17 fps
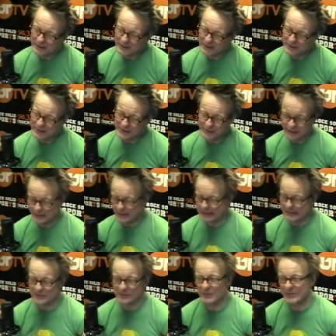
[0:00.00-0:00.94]
on certain
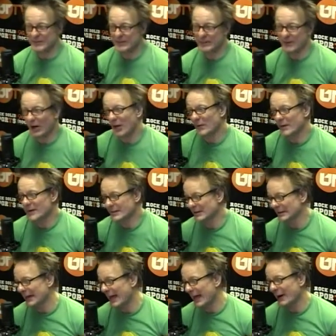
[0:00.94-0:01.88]
instruments that are always a
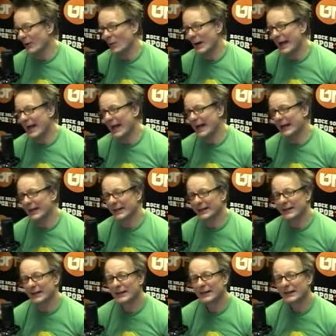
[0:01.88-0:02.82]
little out of whack,
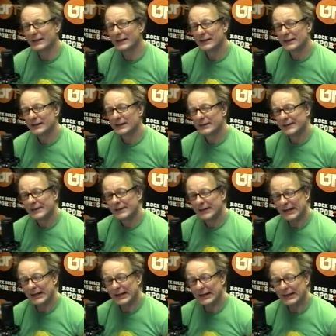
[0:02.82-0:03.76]

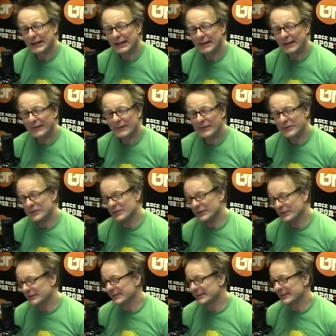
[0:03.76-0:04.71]
and there's just
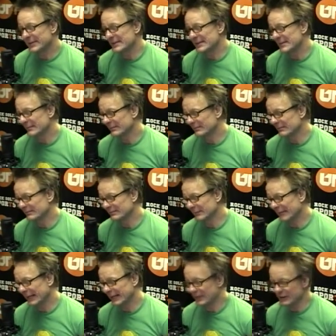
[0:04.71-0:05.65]
certain things that,
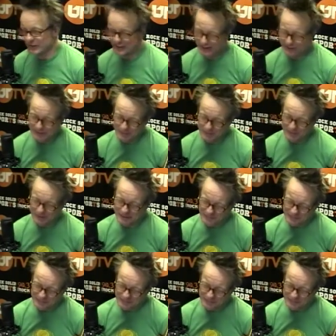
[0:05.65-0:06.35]
like, you try not to put the